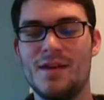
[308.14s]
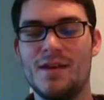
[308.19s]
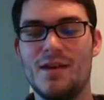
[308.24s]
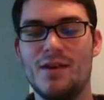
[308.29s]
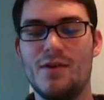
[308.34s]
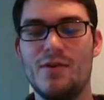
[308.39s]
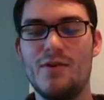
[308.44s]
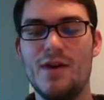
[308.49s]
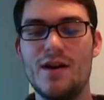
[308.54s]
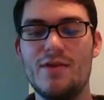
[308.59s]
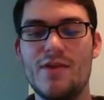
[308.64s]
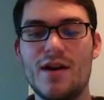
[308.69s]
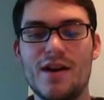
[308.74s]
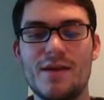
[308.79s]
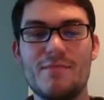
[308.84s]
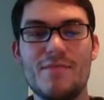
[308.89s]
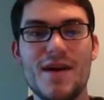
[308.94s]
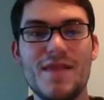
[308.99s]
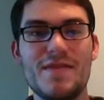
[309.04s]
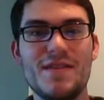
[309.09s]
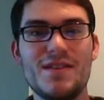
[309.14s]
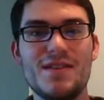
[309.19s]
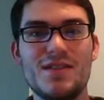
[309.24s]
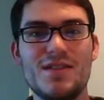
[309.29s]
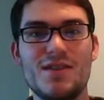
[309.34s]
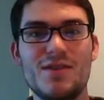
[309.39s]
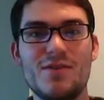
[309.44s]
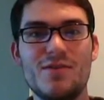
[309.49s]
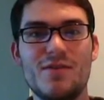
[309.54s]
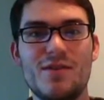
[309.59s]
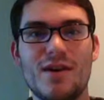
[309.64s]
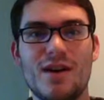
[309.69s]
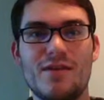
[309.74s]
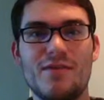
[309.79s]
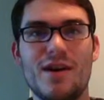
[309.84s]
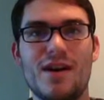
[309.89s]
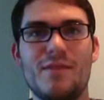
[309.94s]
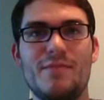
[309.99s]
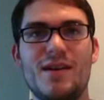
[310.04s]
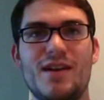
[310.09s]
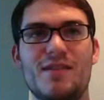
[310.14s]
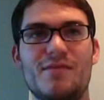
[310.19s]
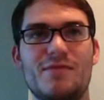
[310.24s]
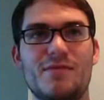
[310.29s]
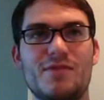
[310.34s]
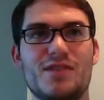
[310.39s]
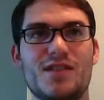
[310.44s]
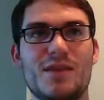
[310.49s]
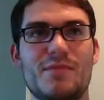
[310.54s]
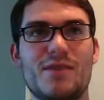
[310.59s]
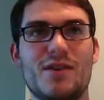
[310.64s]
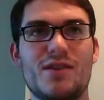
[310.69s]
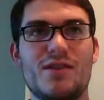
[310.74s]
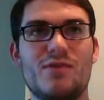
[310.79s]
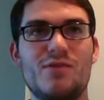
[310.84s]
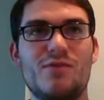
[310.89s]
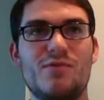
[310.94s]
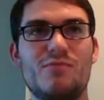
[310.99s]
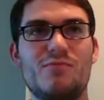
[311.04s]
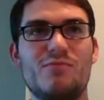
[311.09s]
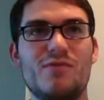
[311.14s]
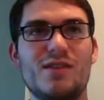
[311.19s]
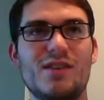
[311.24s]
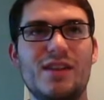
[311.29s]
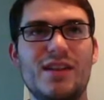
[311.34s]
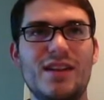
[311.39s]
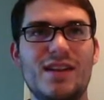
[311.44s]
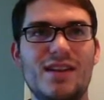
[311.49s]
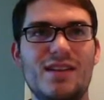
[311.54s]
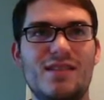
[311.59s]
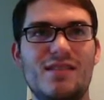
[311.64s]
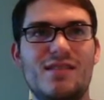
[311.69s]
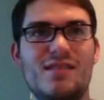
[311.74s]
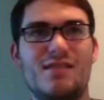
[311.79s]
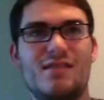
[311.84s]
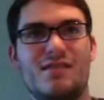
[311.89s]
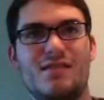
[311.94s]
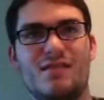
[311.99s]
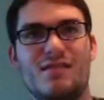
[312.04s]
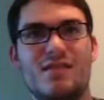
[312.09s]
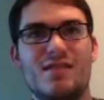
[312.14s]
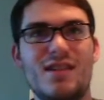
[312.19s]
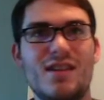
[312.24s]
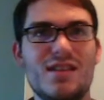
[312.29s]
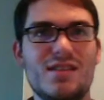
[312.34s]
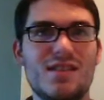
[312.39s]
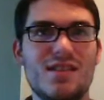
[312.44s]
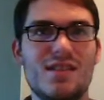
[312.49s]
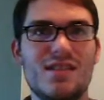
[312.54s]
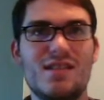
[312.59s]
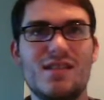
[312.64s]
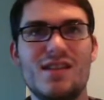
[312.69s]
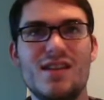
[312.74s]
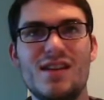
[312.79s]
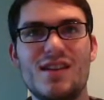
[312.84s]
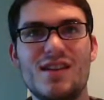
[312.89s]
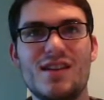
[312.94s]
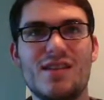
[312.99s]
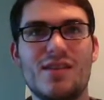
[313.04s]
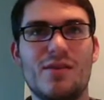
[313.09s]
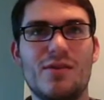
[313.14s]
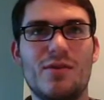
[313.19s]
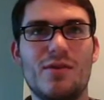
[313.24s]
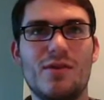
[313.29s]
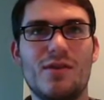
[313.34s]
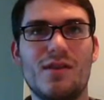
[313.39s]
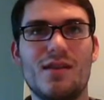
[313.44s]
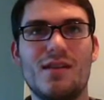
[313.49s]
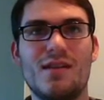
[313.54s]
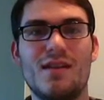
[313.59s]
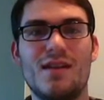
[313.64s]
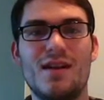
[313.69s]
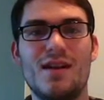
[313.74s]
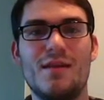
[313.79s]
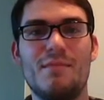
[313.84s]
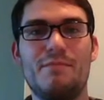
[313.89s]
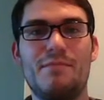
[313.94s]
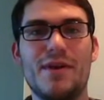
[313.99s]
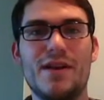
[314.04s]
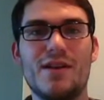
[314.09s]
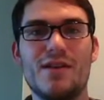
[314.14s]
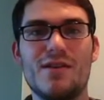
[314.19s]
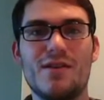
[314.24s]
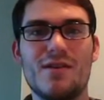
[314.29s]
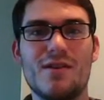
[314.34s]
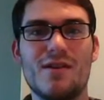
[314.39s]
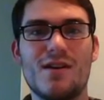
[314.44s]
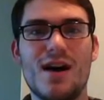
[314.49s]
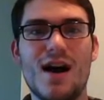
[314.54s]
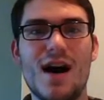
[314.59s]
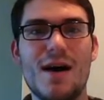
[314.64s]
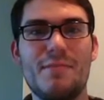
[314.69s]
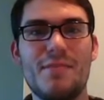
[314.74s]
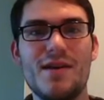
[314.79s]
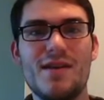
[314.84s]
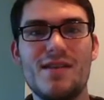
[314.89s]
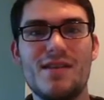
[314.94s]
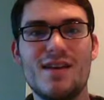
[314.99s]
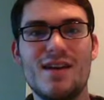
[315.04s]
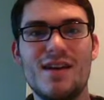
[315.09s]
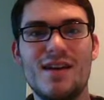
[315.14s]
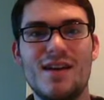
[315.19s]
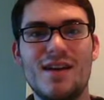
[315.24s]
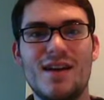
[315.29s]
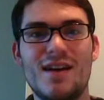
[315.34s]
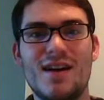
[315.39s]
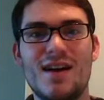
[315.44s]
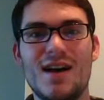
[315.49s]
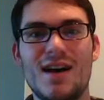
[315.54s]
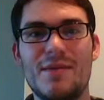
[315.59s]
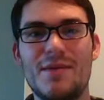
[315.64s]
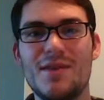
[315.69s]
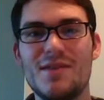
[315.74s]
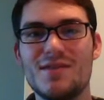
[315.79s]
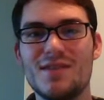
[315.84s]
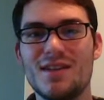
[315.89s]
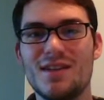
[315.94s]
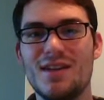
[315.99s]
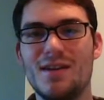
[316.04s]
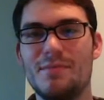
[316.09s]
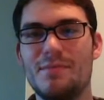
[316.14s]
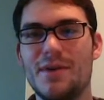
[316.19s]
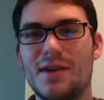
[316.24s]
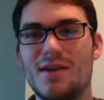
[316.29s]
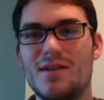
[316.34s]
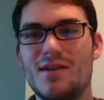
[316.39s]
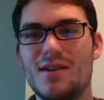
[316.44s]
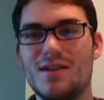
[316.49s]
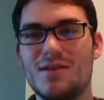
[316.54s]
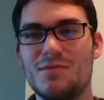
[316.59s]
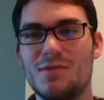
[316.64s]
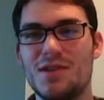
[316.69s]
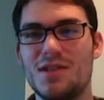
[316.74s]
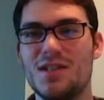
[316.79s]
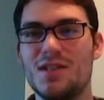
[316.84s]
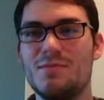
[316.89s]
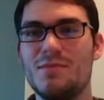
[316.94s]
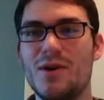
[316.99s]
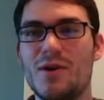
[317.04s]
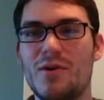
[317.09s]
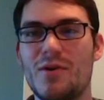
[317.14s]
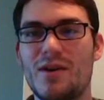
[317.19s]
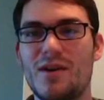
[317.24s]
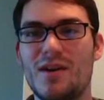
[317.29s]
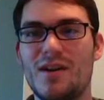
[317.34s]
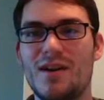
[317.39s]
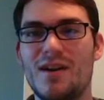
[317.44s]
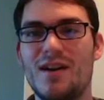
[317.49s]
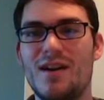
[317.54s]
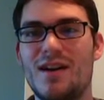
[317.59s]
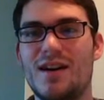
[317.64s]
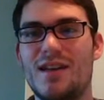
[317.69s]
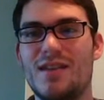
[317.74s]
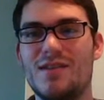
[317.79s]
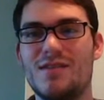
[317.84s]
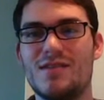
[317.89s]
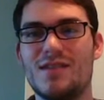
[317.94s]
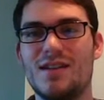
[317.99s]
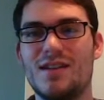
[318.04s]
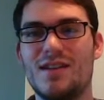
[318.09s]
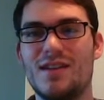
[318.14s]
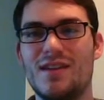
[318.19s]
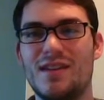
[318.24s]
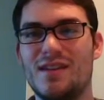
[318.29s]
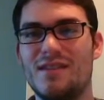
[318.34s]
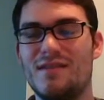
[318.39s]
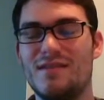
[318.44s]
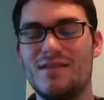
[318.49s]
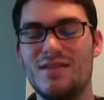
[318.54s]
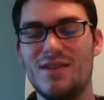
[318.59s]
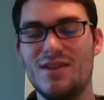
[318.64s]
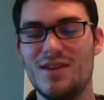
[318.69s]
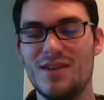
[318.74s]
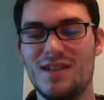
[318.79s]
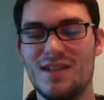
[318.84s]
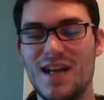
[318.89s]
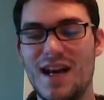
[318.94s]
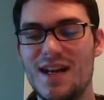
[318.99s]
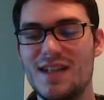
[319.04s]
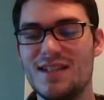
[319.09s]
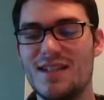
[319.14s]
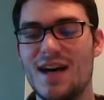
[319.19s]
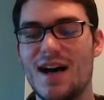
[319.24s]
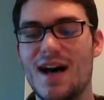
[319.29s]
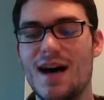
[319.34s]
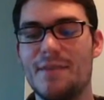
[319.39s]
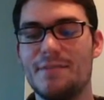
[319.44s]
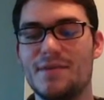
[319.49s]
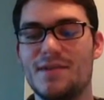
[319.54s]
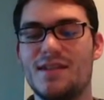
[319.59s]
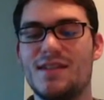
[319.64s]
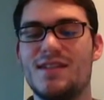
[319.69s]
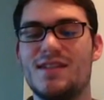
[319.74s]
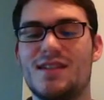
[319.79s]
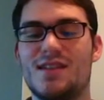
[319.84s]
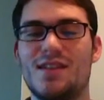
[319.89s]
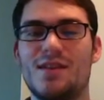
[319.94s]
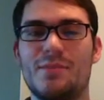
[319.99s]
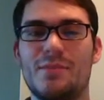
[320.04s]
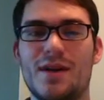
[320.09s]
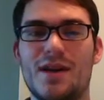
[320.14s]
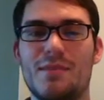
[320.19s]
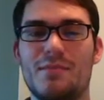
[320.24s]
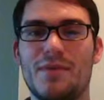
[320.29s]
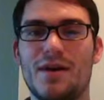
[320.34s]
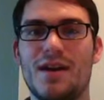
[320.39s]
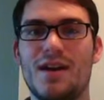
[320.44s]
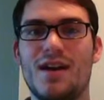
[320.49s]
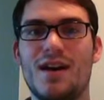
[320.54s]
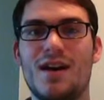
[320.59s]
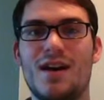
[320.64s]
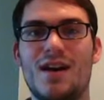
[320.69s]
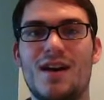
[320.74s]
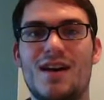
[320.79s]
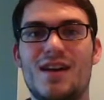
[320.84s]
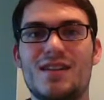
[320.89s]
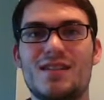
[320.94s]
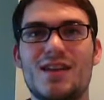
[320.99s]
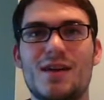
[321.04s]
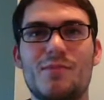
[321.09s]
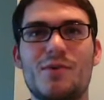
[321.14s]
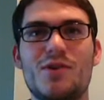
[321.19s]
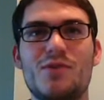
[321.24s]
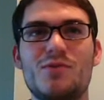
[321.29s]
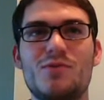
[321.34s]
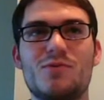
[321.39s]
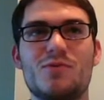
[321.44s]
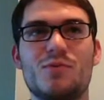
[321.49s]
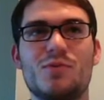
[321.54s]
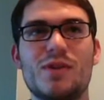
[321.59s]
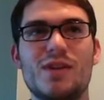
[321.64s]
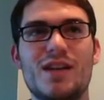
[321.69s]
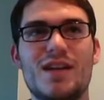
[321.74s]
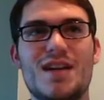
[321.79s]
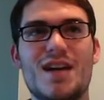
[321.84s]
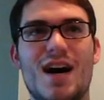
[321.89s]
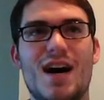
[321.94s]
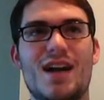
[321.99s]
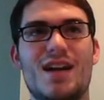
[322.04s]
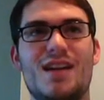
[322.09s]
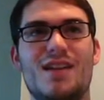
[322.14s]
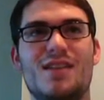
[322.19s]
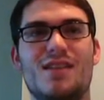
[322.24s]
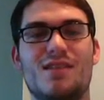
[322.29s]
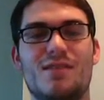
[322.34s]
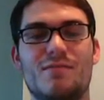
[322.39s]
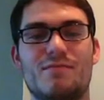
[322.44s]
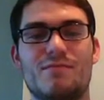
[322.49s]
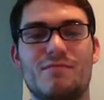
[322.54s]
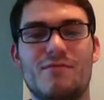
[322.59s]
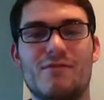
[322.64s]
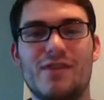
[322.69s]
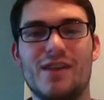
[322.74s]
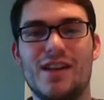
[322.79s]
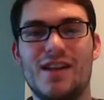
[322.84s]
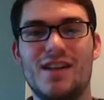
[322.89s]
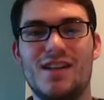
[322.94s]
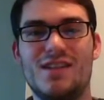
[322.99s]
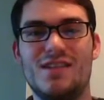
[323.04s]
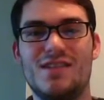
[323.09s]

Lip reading: Who I'd recommend this to? I'd recommend it for someone who really isn't into the whole bitter or hoppy thing. I mean, there's a little bitterness with the smoke, and there's a little, you can taste the hops at least a little bit, but someone who's really not into really